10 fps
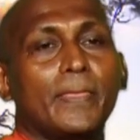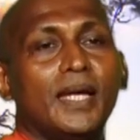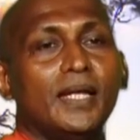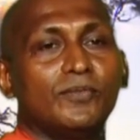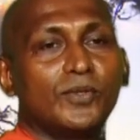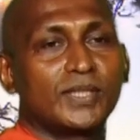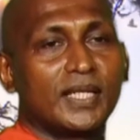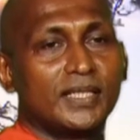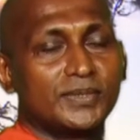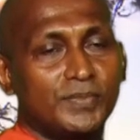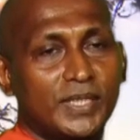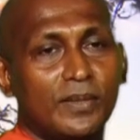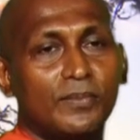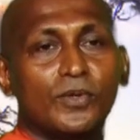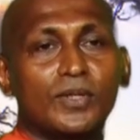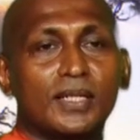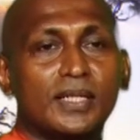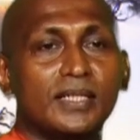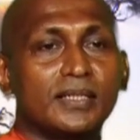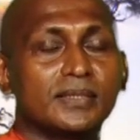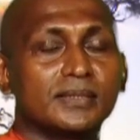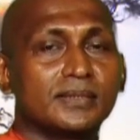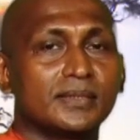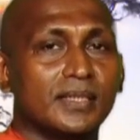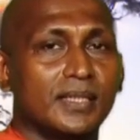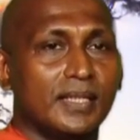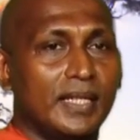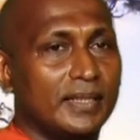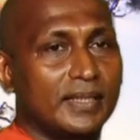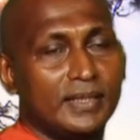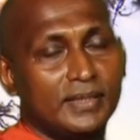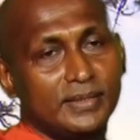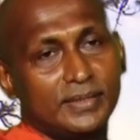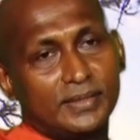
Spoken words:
and water has become more clear and clean.